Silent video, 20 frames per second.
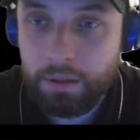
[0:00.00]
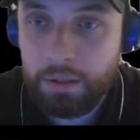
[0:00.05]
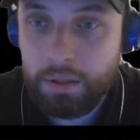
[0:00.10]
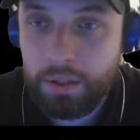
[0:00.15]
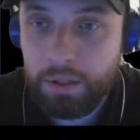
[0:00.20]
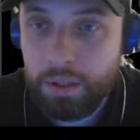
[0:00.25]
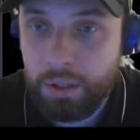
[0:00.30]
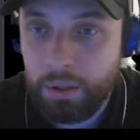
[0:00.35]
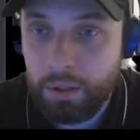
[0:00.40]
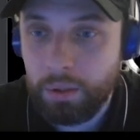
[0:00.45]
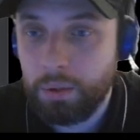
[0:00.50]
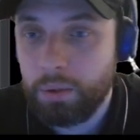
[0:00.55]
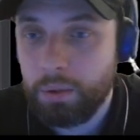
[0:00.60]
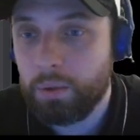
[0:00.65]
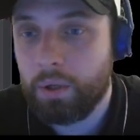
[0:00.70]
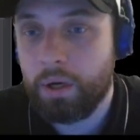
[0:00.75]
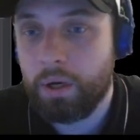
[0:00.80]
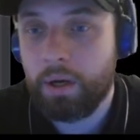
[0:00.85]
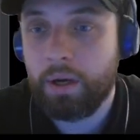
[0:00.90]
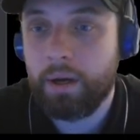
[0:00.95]

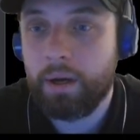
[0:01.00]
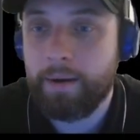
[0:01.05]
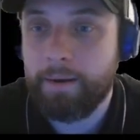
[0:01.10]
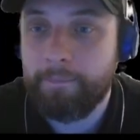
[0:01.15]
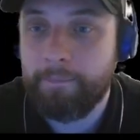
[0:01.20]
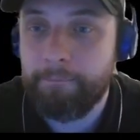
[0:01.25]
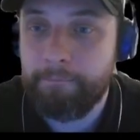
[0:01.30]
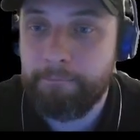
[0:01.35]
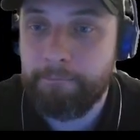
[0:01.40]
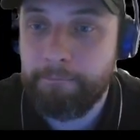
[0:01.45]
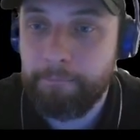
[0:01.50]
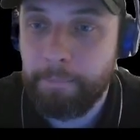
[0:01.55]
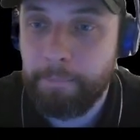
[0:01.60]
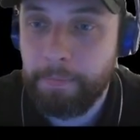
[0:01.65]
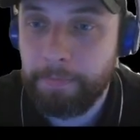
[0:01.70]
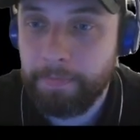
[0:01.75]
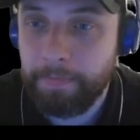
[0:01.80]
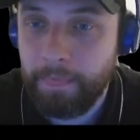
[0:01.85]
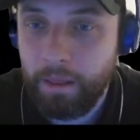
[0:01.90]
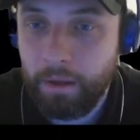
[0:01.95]
to
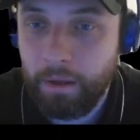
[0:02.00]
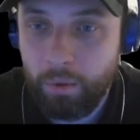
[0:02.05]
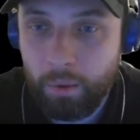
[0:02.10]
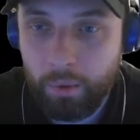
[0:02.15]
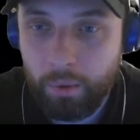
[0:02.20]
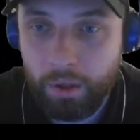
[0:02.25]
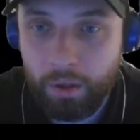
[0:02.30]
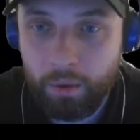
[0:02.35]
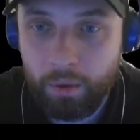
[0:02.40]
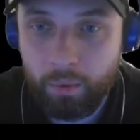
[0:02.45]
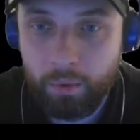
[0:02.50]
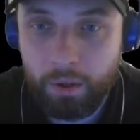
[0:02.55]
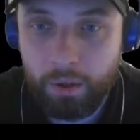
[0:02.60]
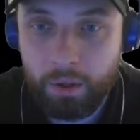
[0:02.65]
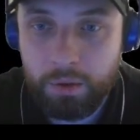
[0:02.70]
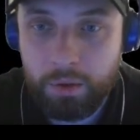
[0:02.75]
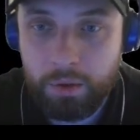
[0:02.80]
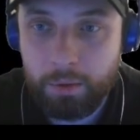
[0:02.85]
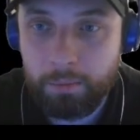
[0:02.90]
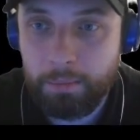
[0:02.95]
where we go. We
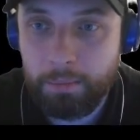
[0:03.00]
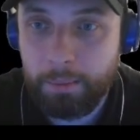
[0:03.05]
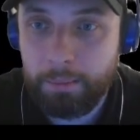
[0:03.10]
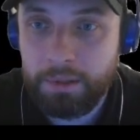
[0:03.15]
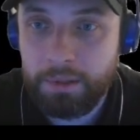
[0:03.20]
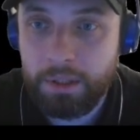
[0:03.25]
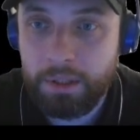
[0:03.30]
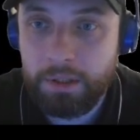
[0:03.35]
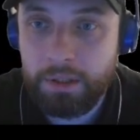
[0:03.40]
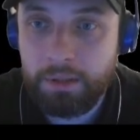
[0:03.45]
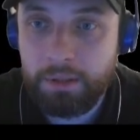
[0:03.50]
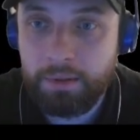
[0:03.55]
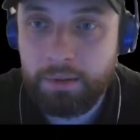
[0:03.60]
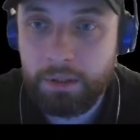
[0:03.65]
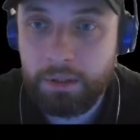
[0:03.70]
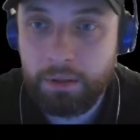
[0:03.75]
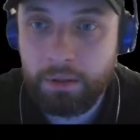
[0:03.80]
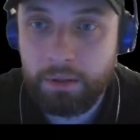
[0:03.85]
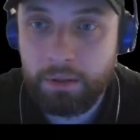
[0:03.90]
go to Bible study screen.